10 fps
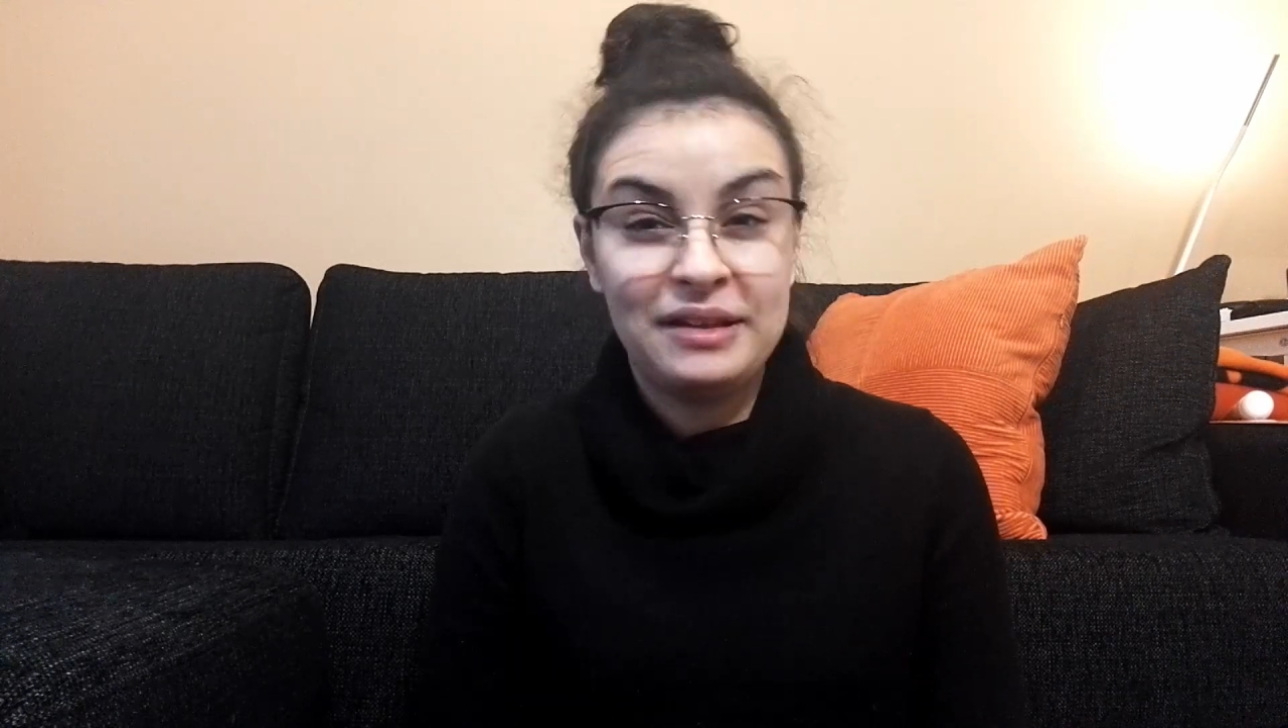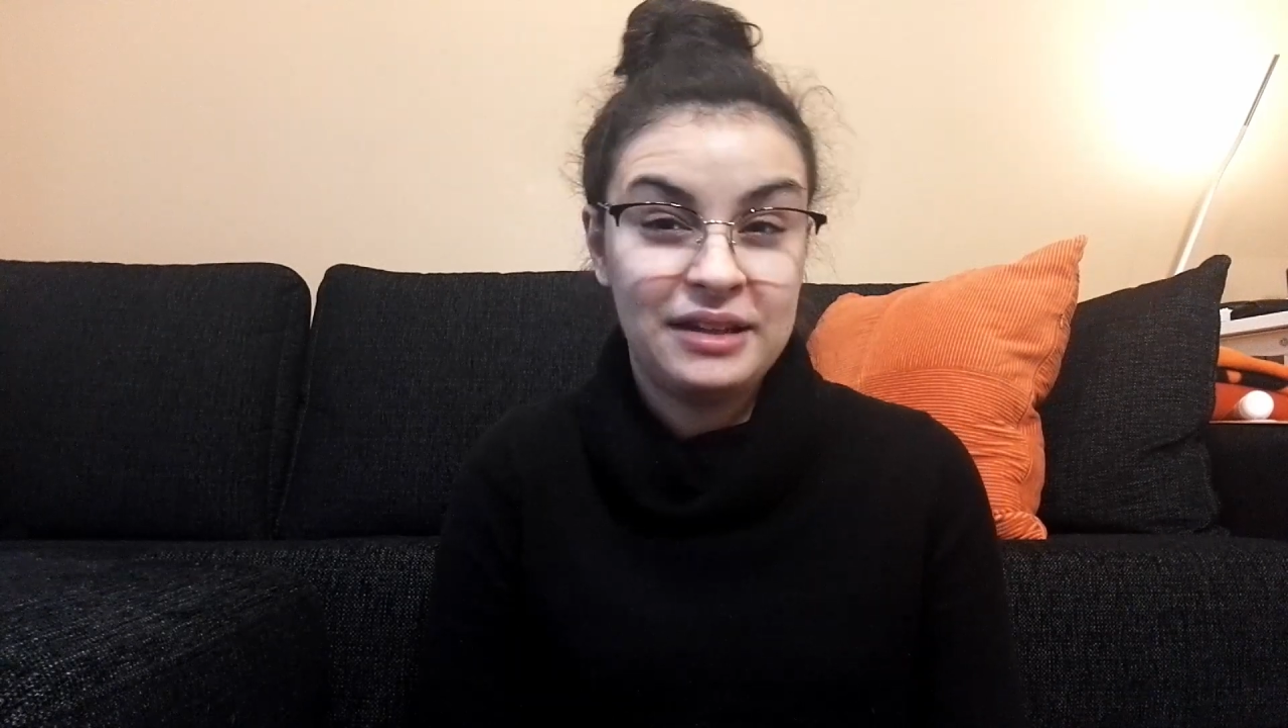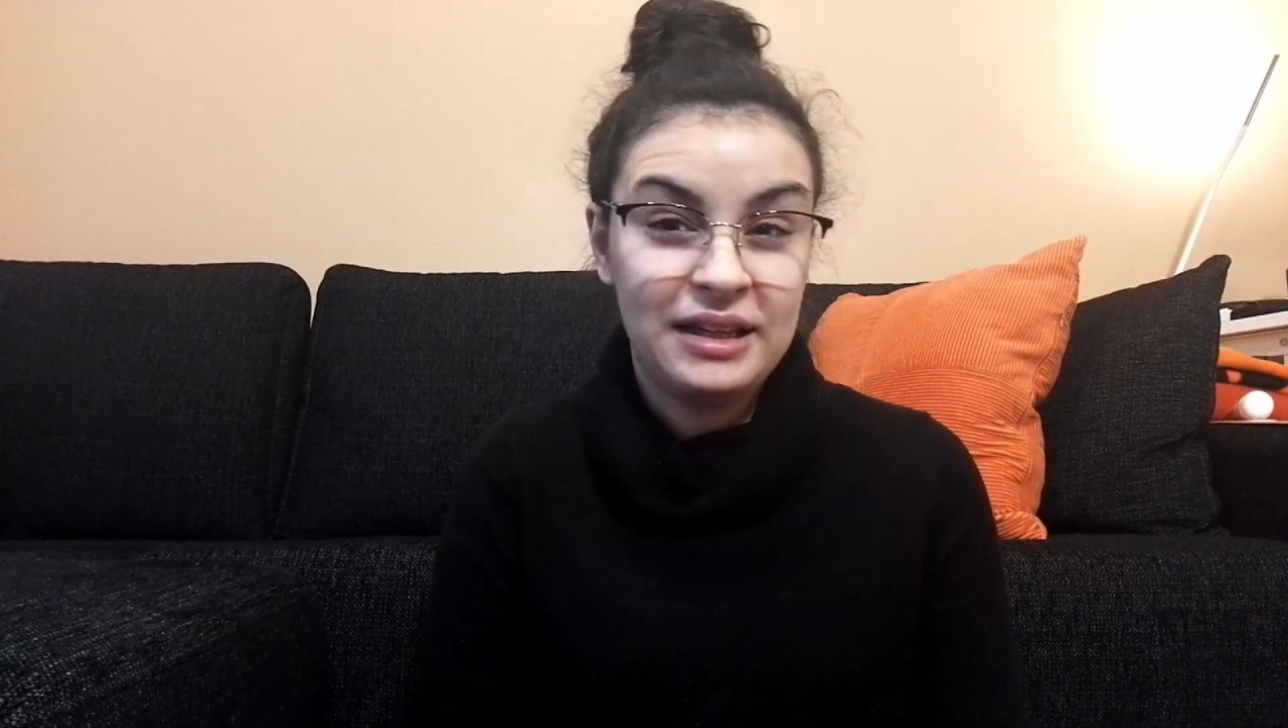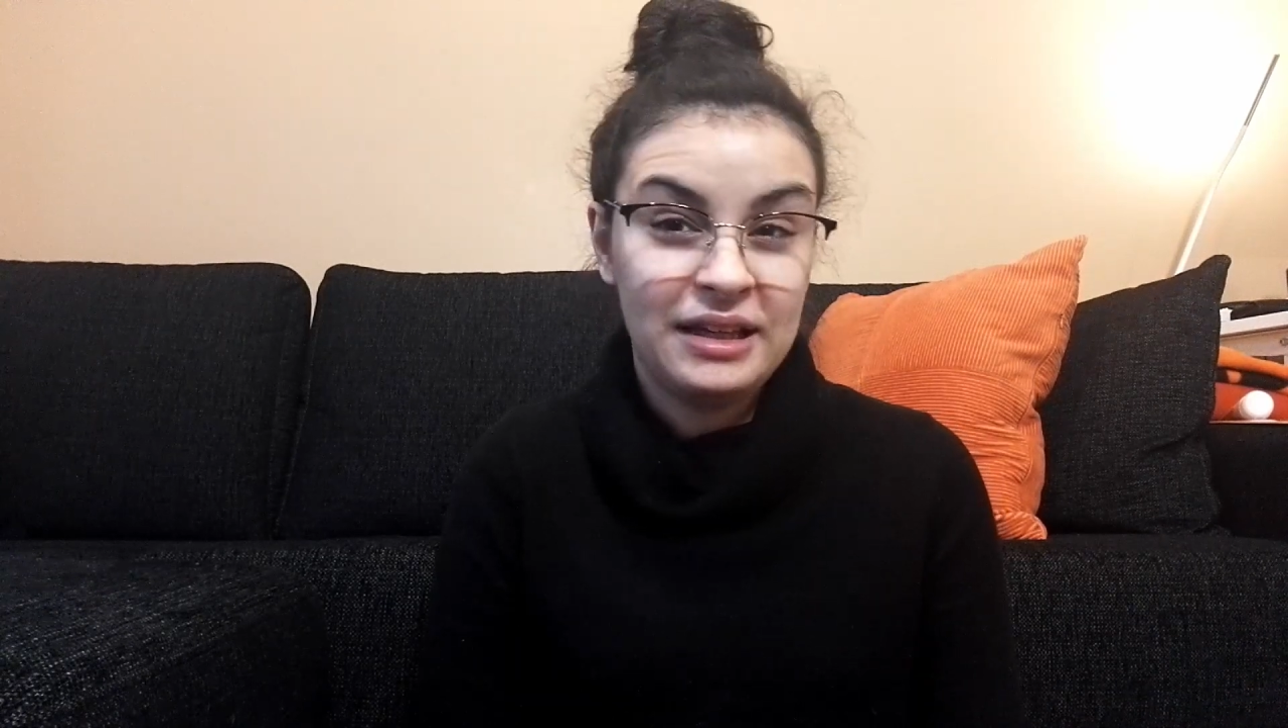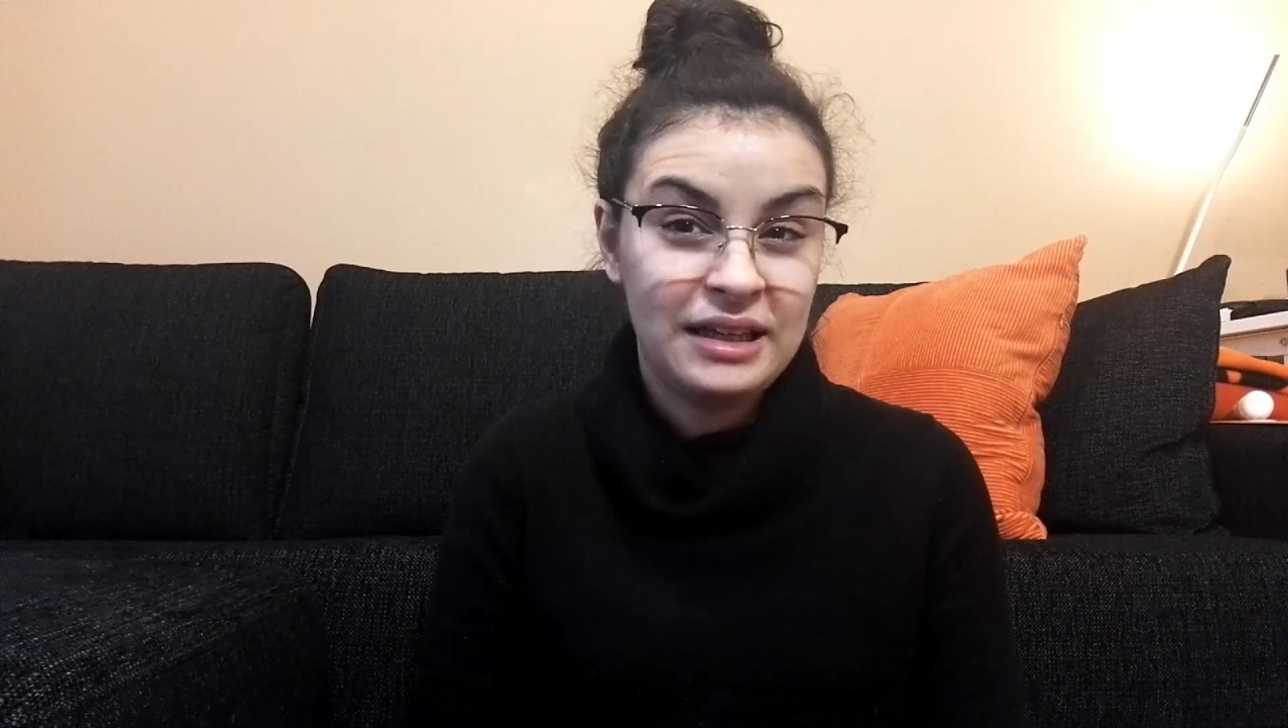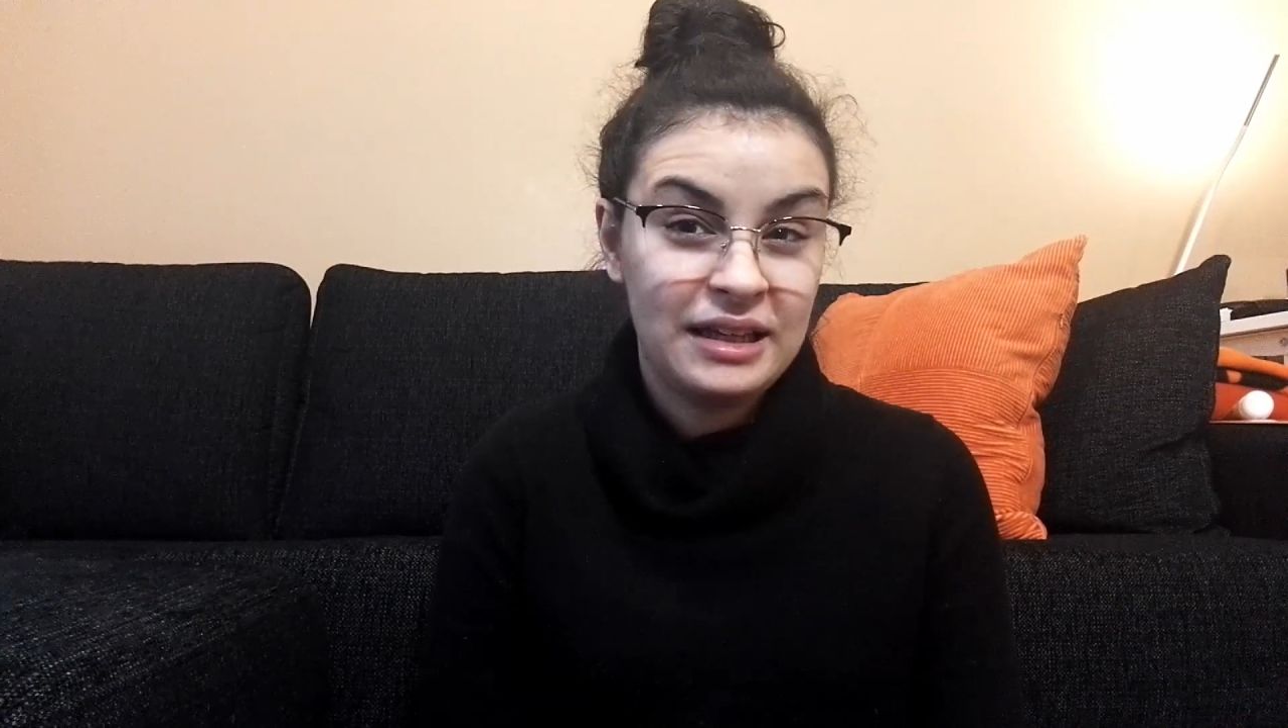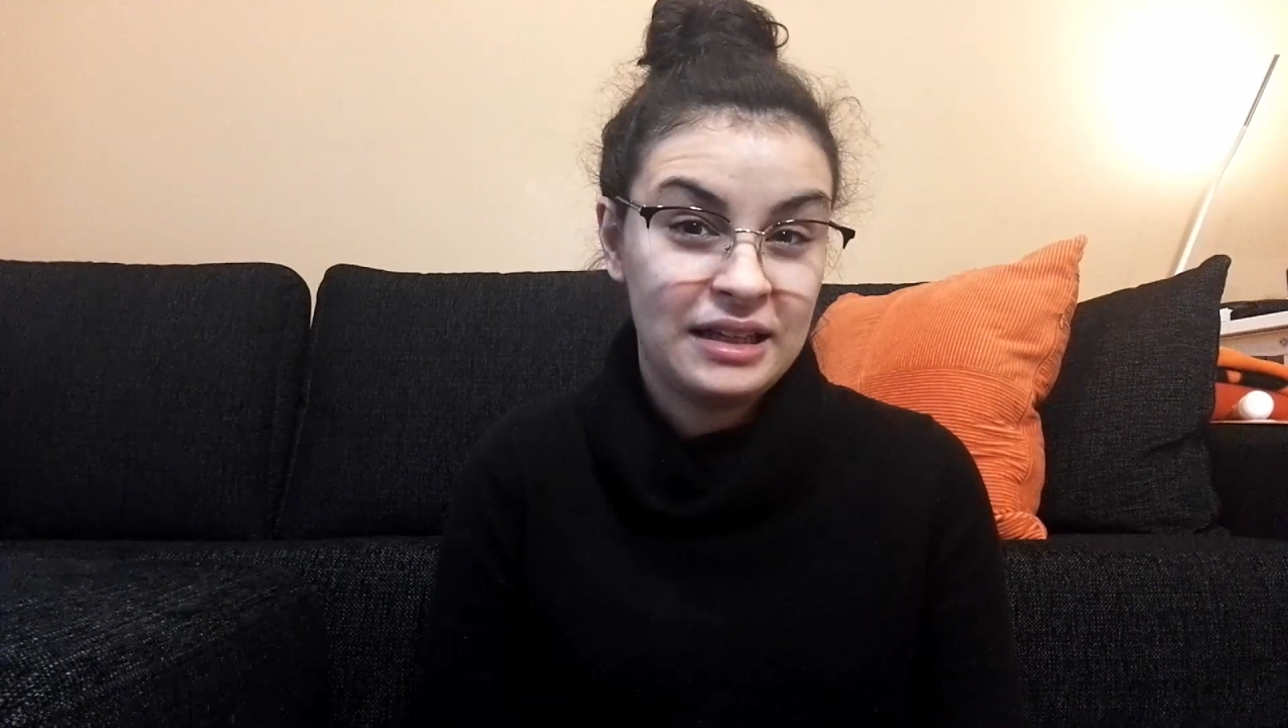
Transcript: thing,